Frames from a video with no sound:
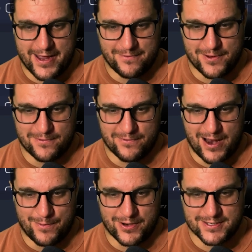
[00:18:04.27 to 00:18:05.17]
of youth
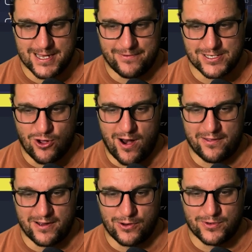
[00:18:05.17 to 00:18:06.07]
development and see if he's got
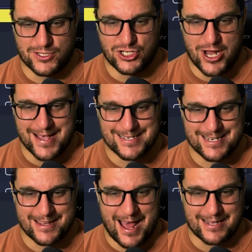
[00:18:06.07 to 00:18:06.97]
anything that would
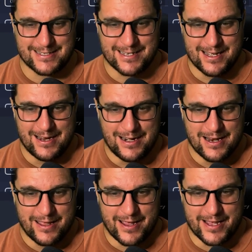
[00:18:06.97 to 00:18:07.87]
suggest that
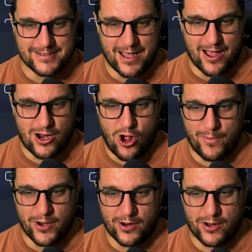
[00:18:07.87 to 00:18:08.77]
is a
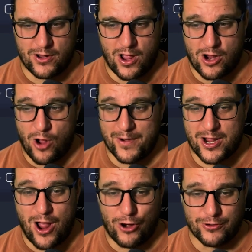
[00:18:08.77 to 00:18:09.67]
common
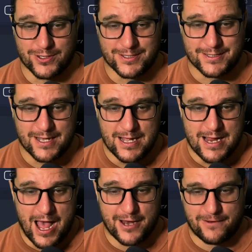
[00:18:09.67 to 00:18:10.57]
occurrence.
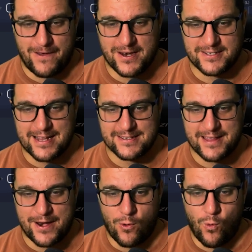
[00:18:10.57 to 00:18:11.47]
Defender centre
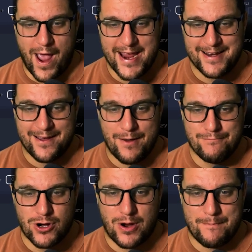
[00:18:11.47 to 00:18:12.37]
then, Wayne
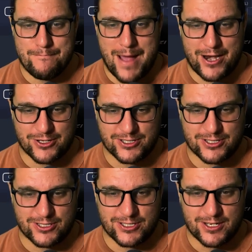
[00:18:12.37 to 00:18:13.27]

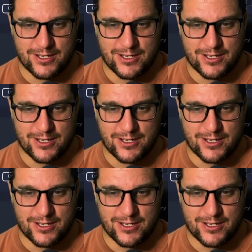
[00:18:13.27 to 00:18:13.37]
McManus.